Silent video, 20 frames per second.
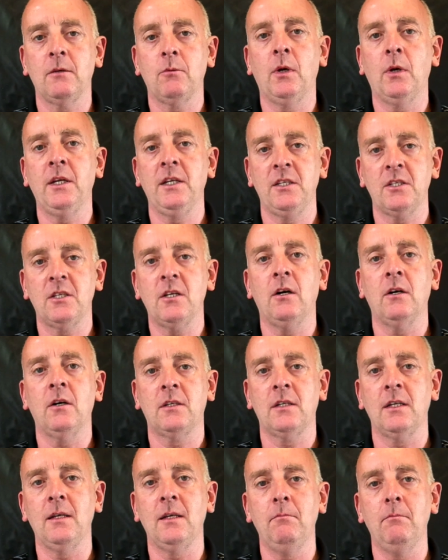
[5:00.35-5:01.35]
when he
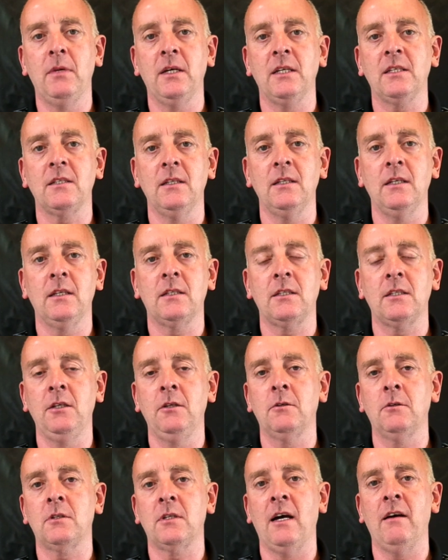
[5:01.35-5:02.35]
started in business, he
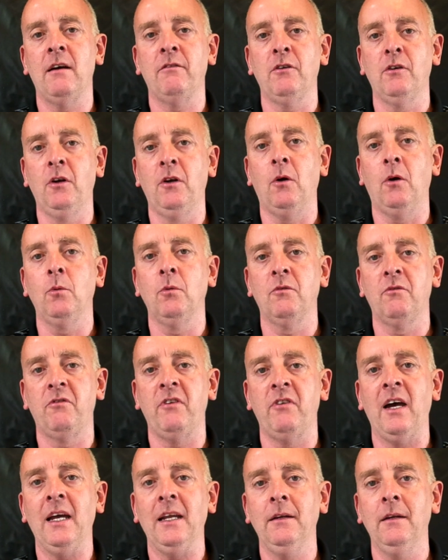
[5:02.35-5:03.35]
used to have an old
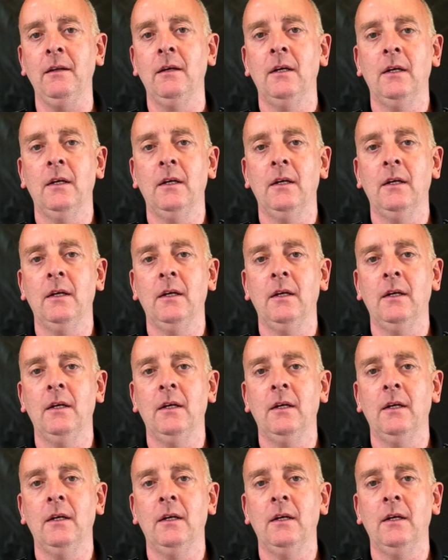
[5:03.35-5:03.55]
van